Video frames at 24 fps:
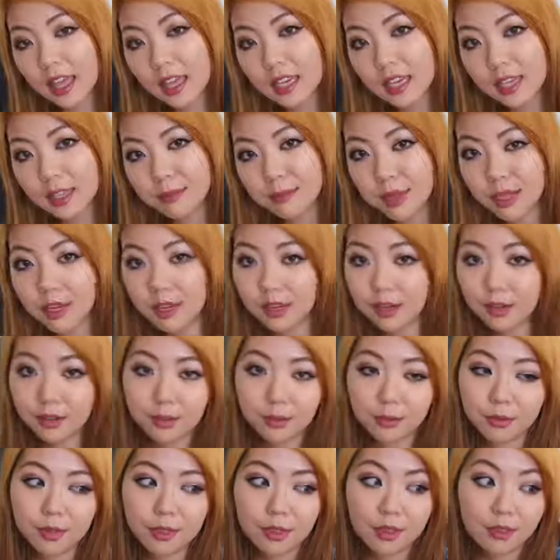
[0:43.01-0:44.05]
and I made
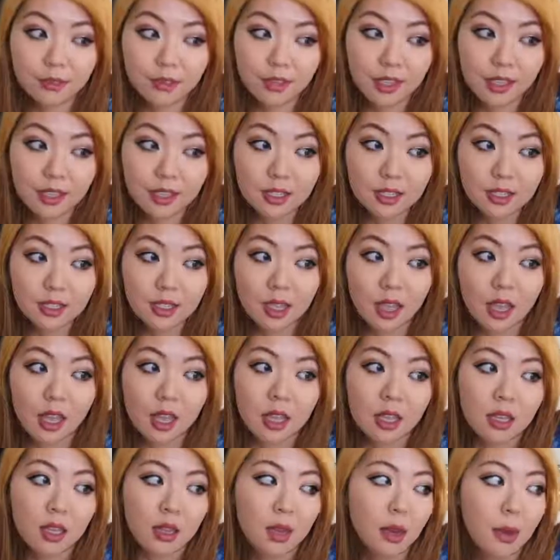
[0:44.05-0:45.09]
another one of these.
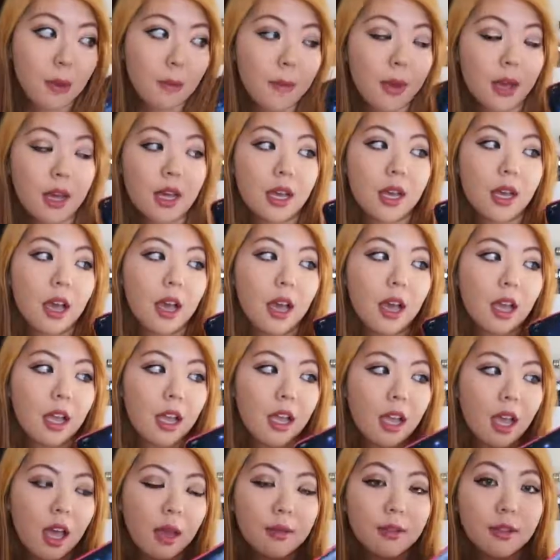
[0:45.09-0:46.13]
But
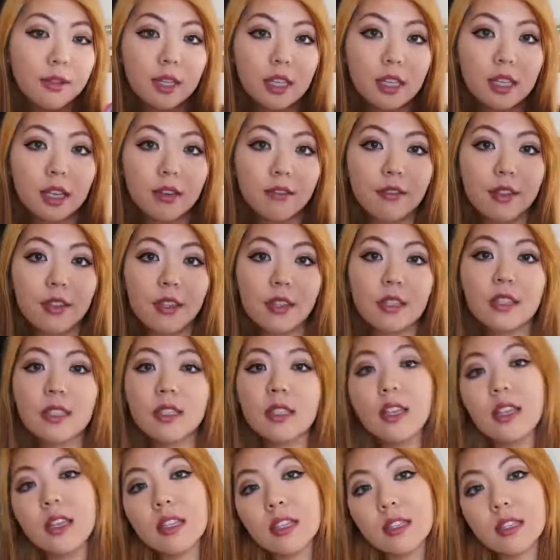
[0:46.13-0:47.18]
I absolutely love
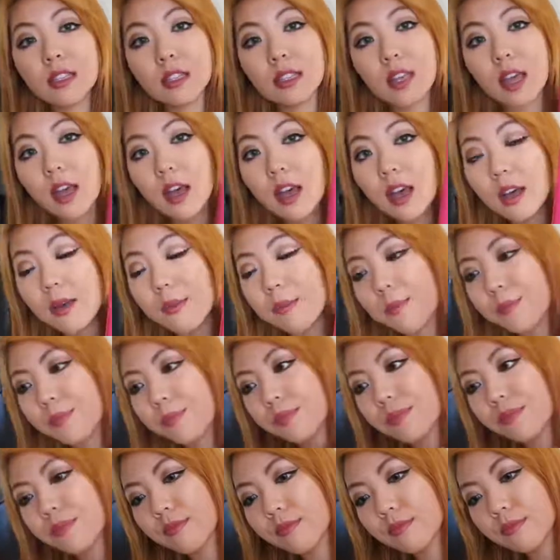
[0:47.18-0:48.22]
this. It's um,
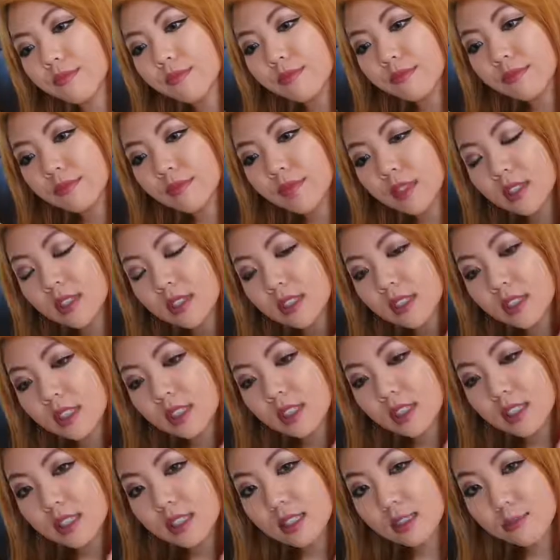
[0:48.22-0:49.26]

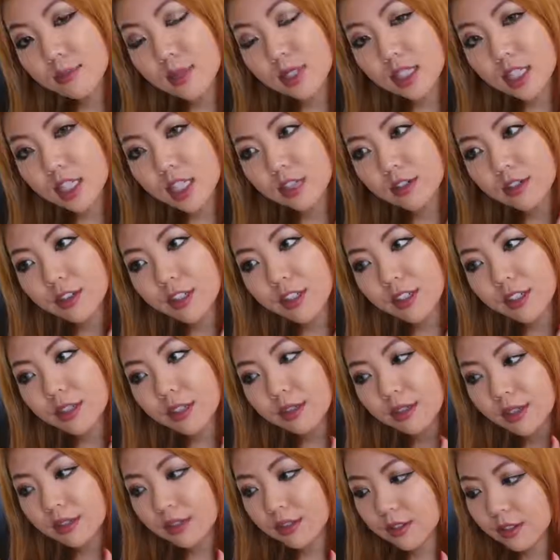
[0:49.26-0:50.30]
this
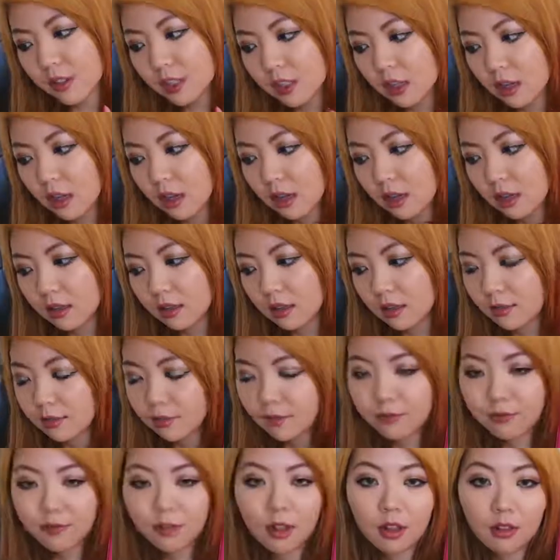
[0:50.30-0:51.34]
material, whatever it's called, a
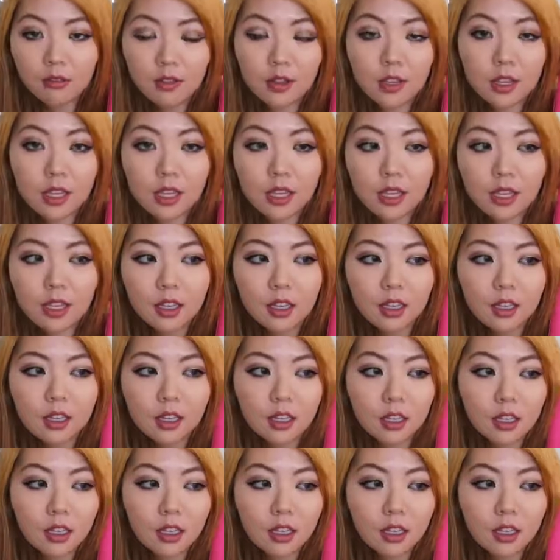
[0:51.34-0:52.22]
velvety